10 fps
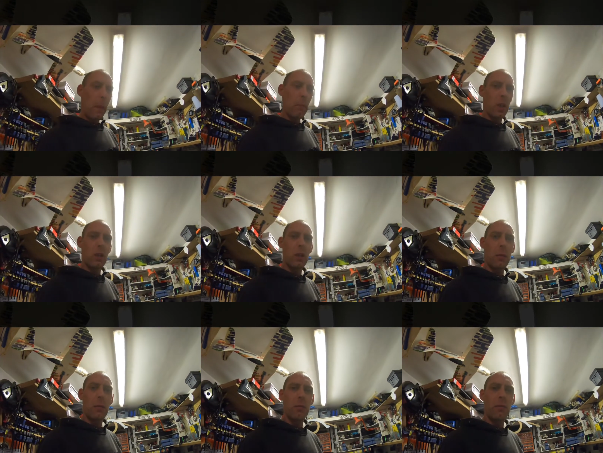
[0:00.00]
mixed
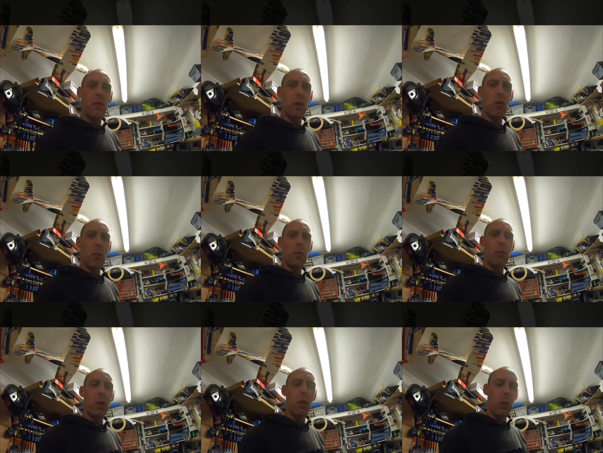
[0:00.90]
a few drops
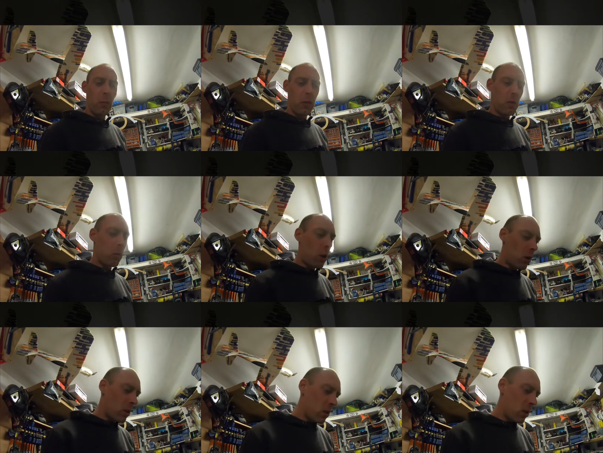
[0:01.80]
of blue in with some
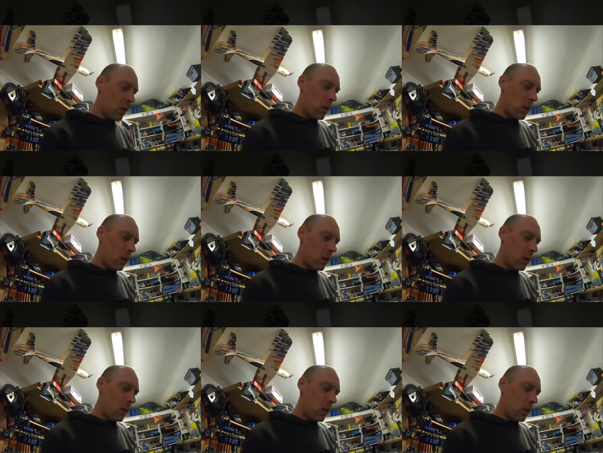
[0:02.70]
white